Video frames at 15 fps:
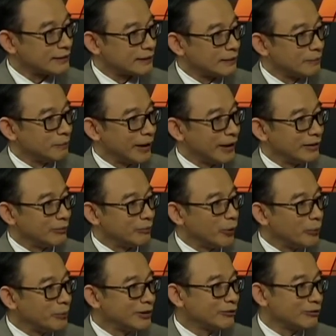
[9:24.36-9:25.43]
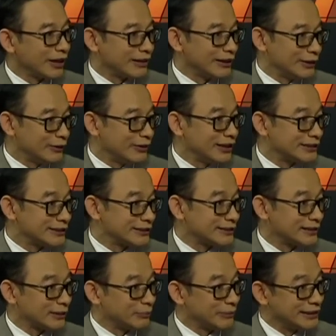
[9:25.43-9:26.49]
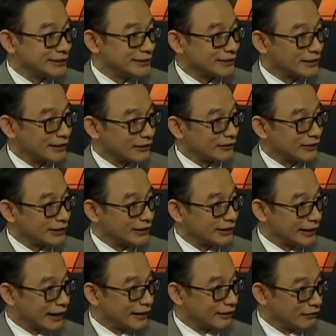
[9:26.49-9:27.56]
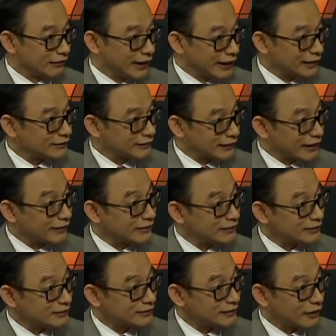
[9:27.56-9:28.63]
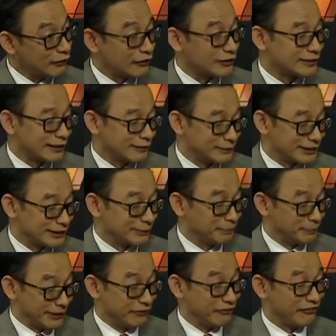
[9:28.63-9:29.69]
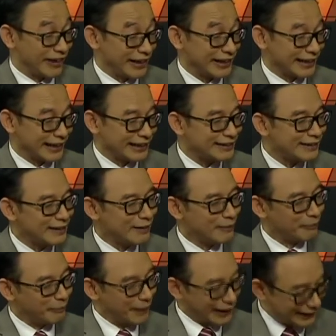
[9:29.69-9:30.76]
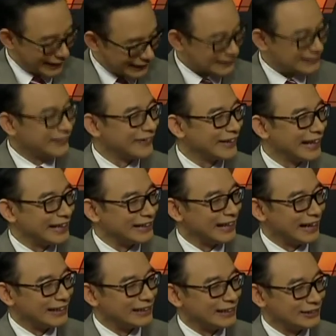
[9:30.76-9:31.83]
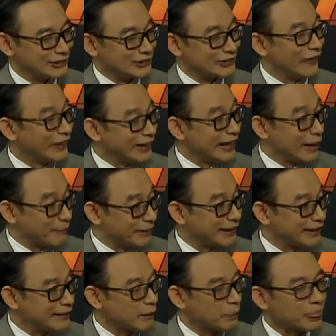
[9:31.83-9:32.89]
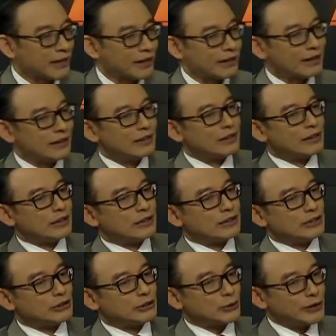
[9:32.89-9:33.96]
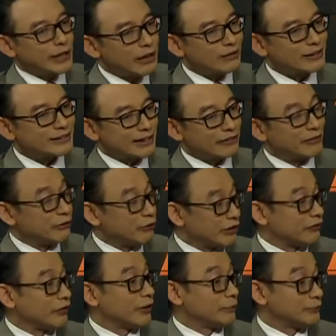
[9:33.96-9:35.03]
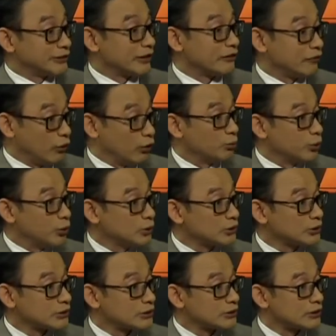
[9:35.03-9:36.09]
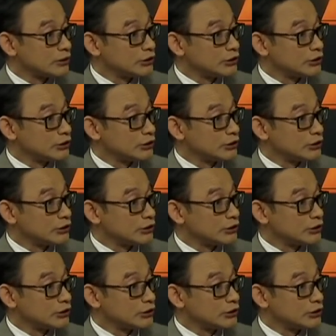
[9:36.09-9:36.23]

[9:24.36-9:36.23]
But the moment when Indonesia and Malaysia can't really get our act together, of course, I'm simplifying it, but that's the way I saw it happening. So now it's everyone for himself almost.